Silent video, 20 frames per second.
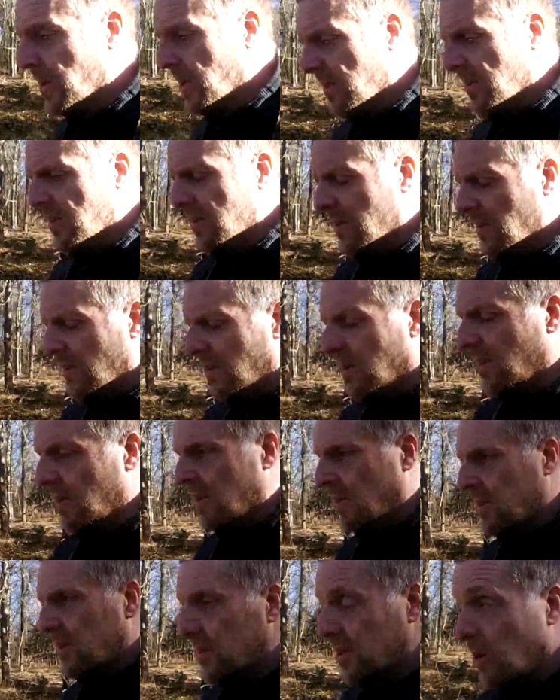but
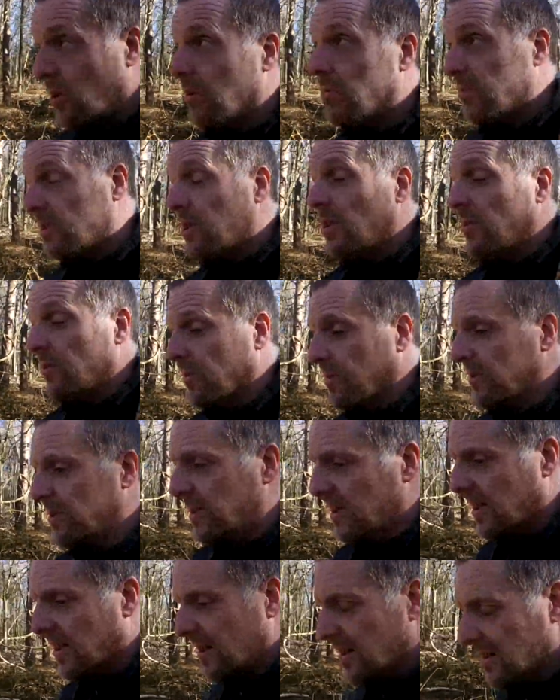no, it was longer
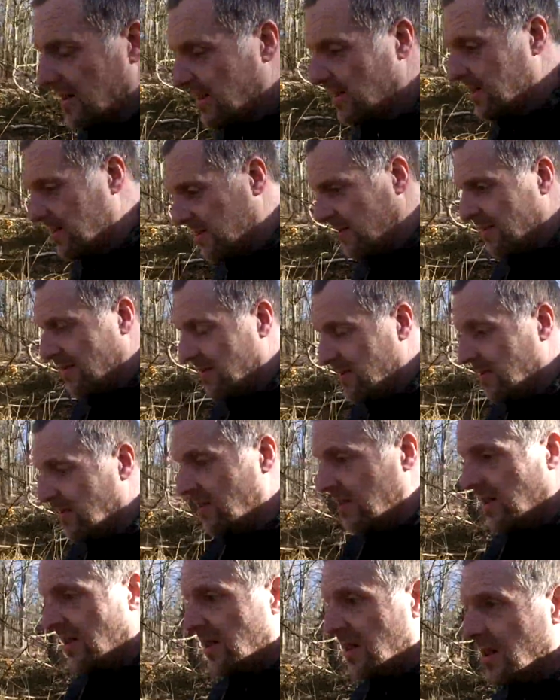than that.
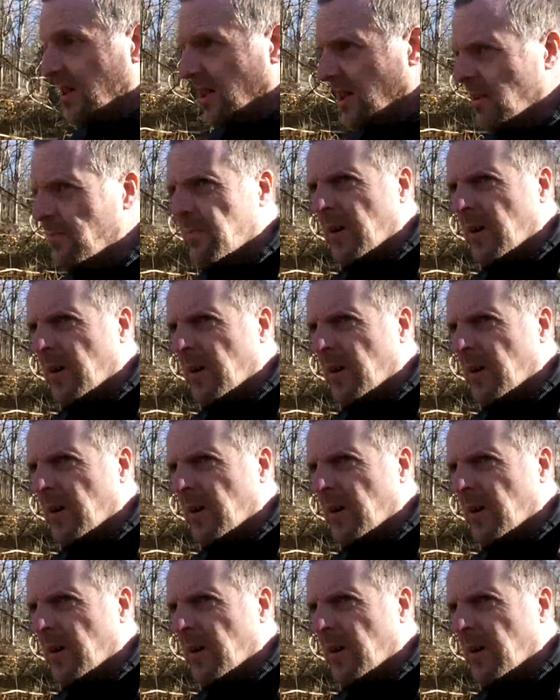Yeah,